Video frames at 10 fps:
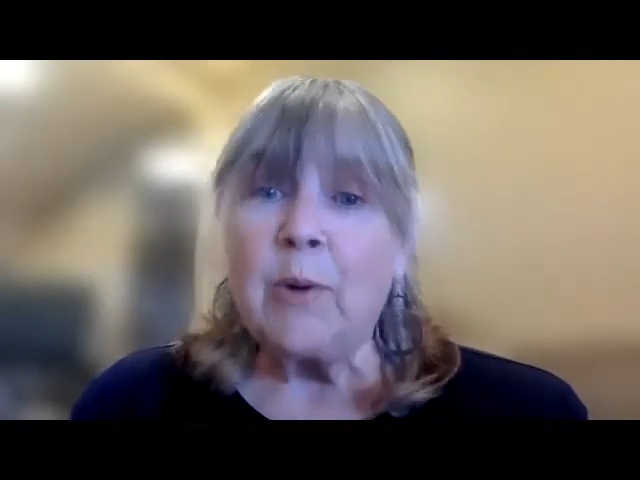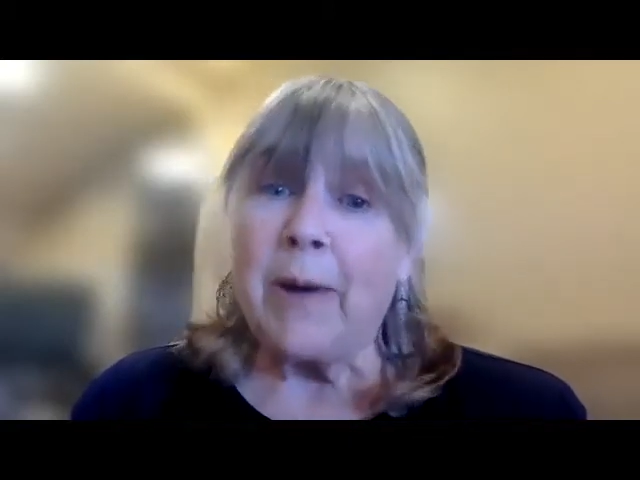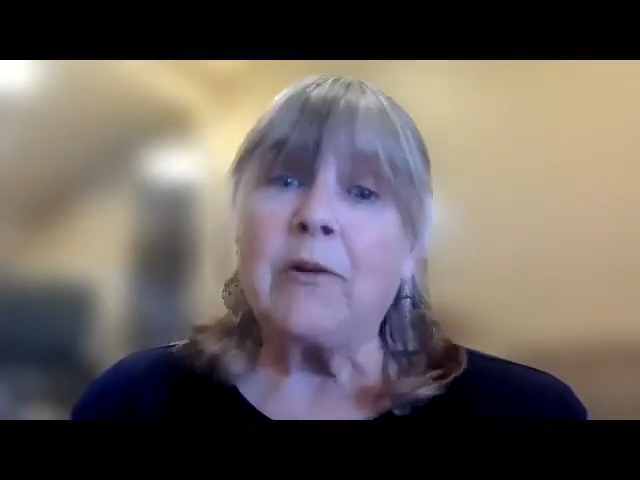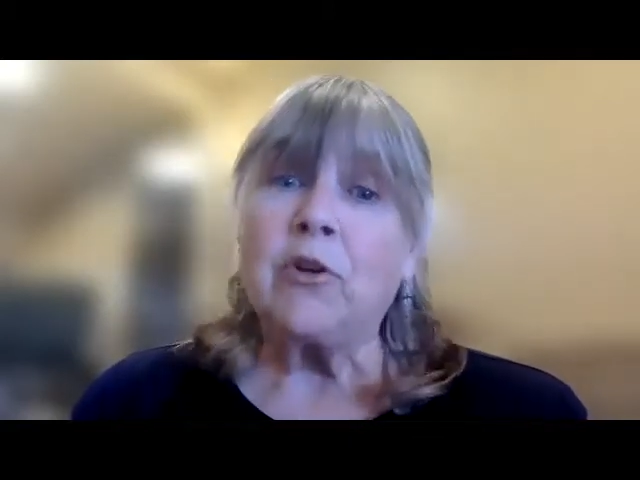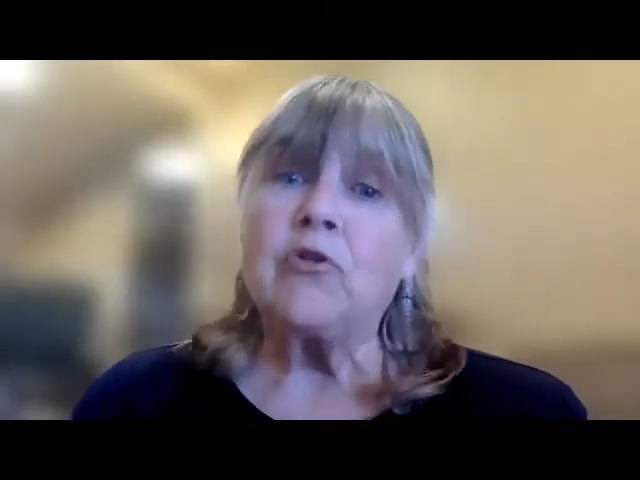
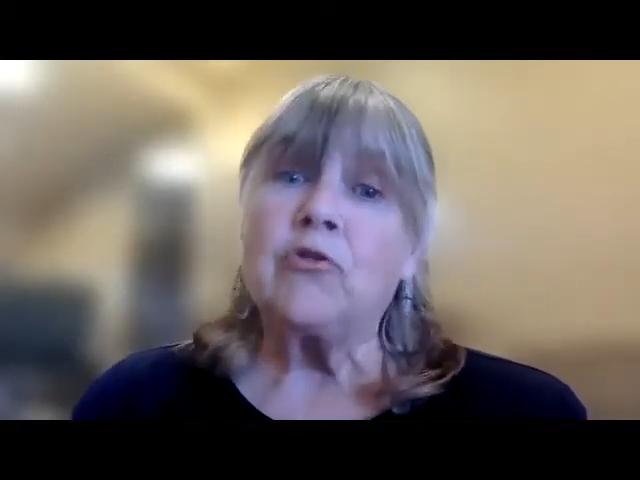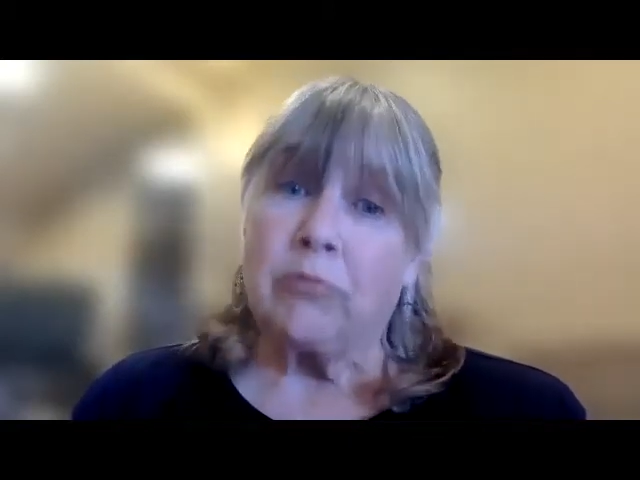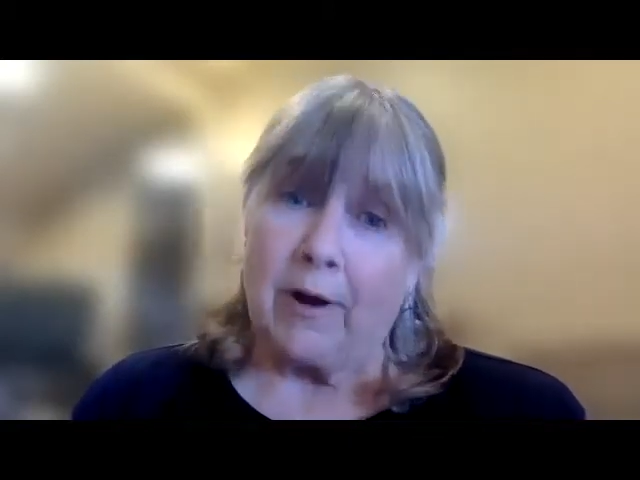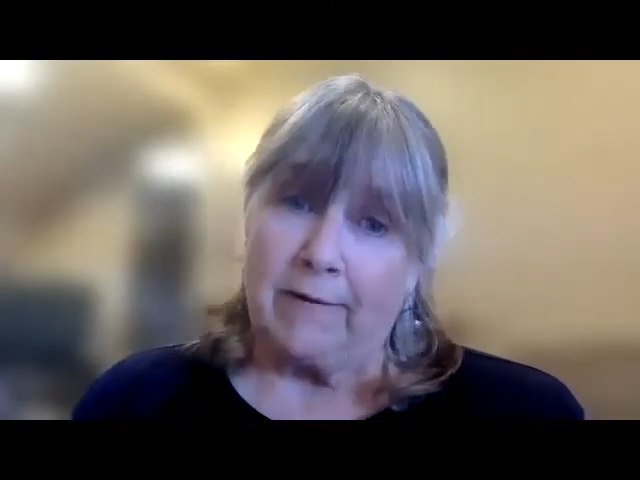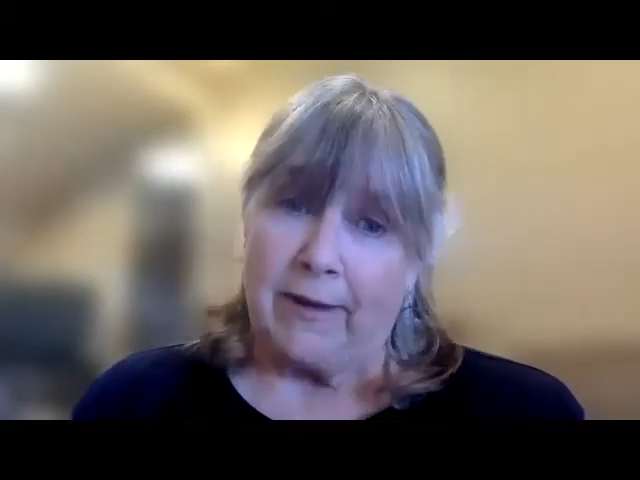about your
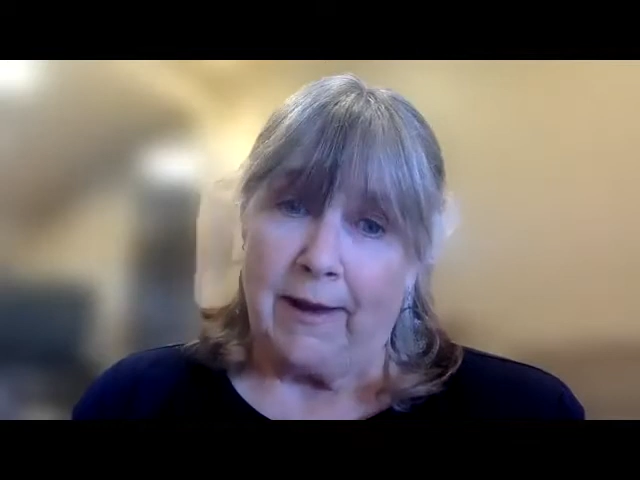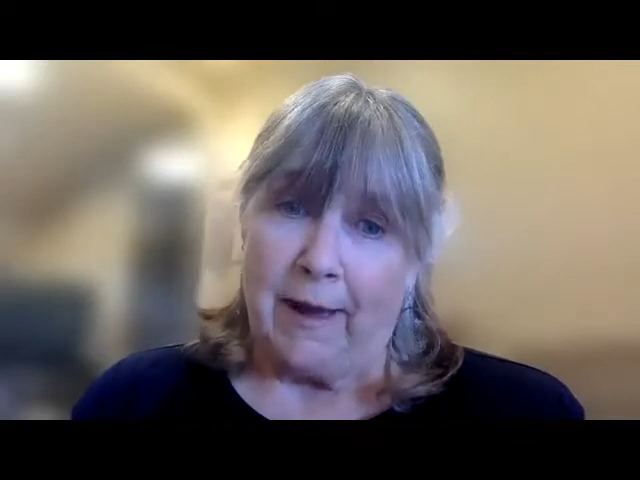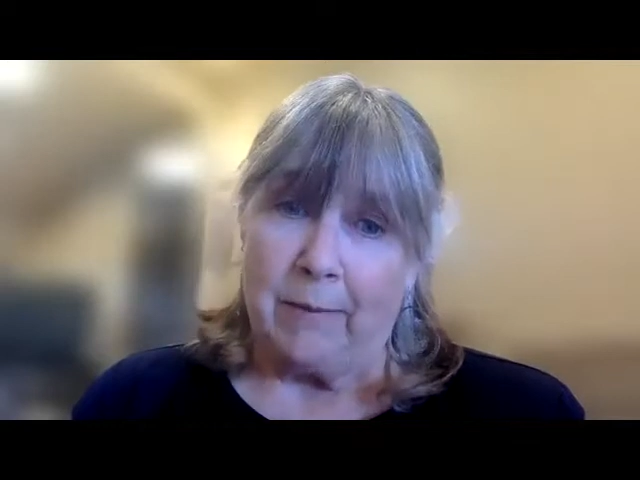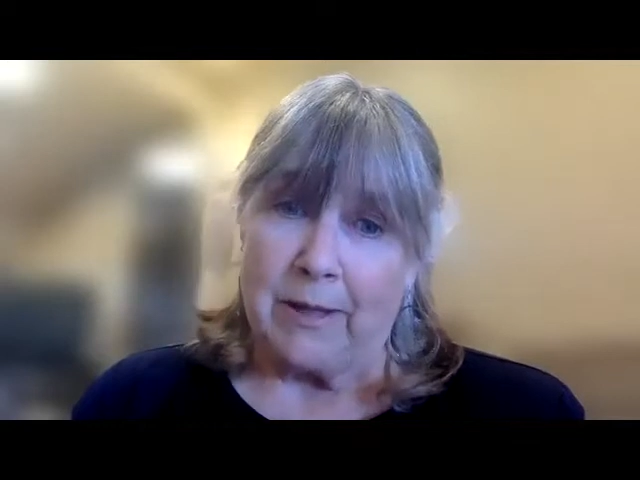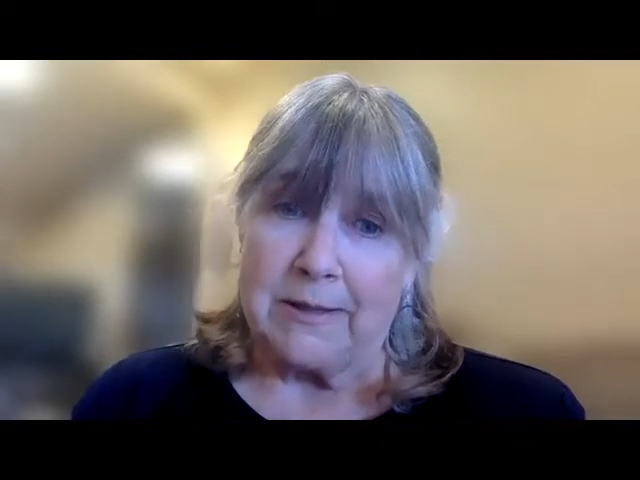driving
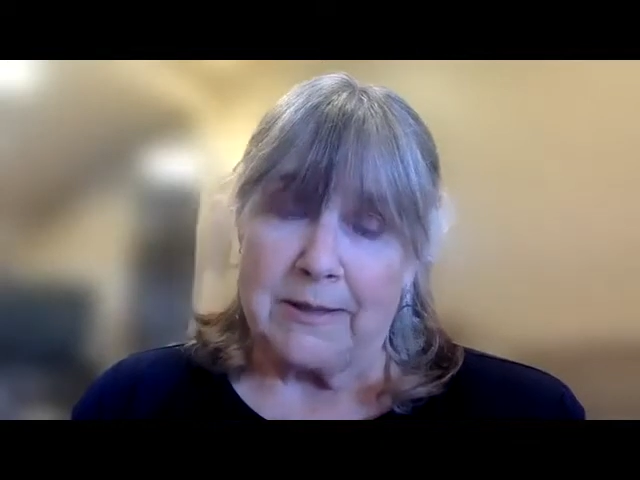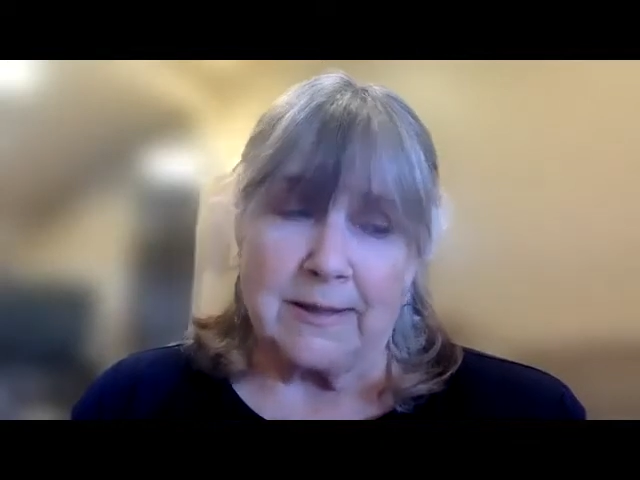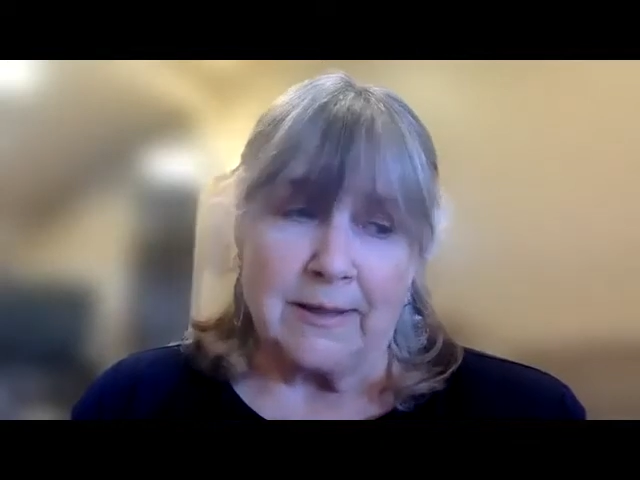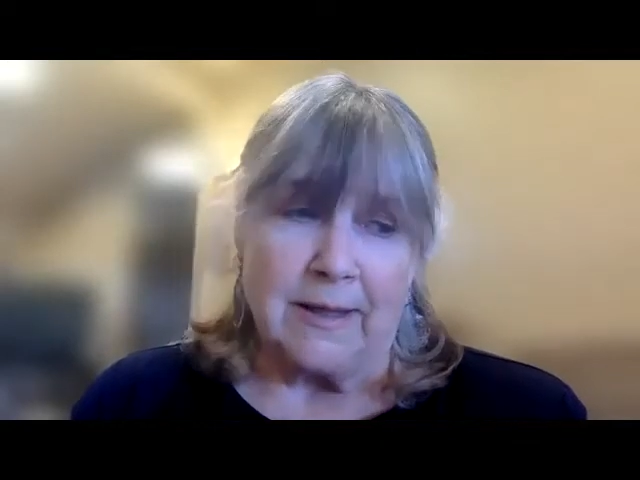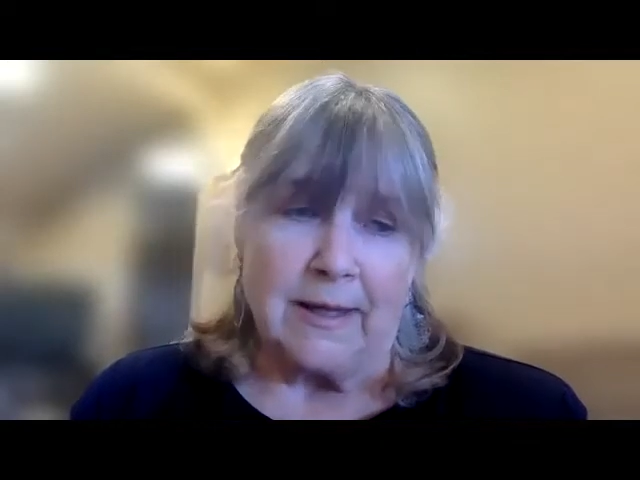habits.